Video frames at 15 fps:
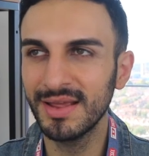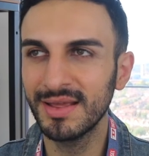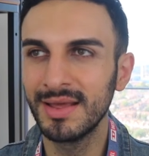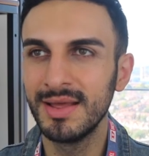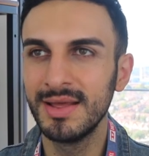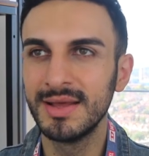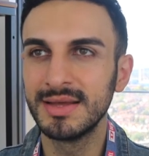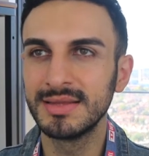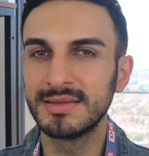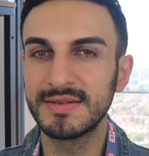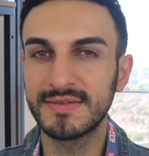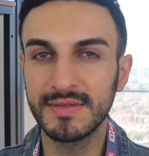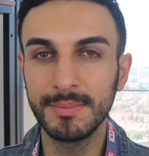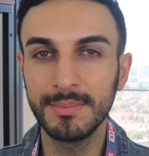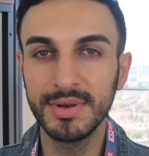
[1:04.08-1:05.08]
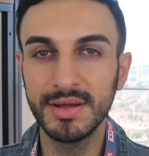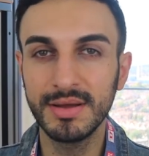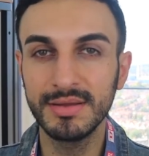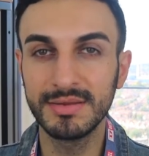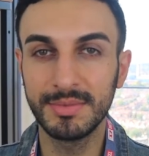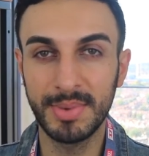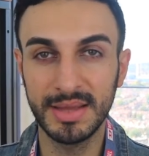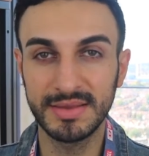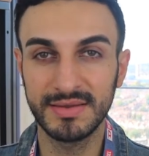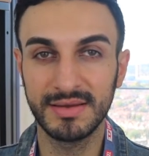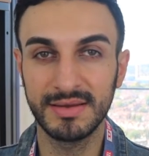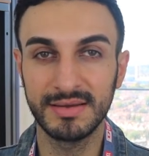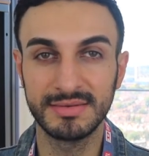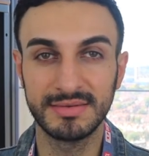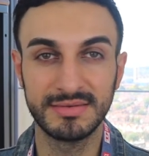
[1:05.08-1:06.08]
like the simpler the
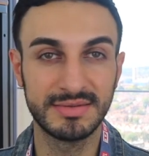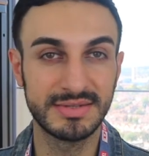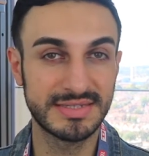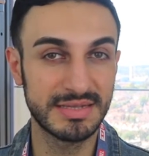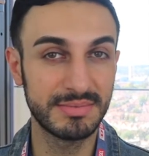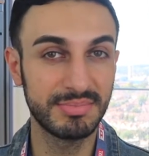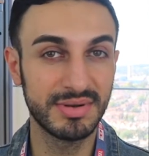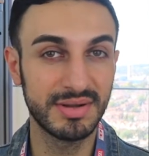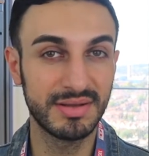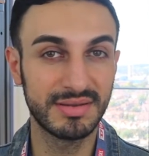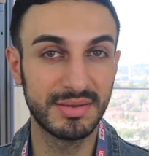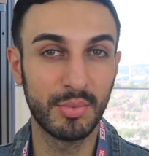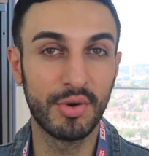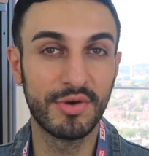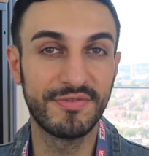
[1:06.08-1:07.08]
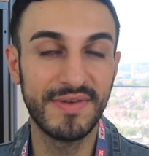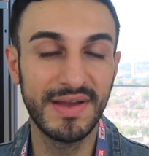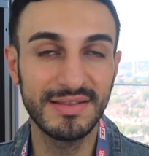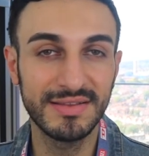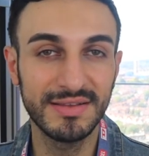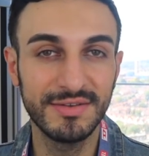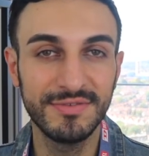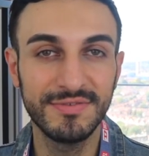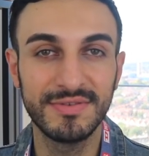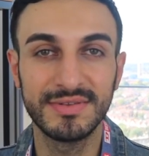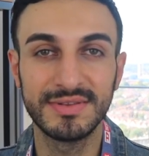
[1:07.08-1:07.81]
better, the simpler the more effective.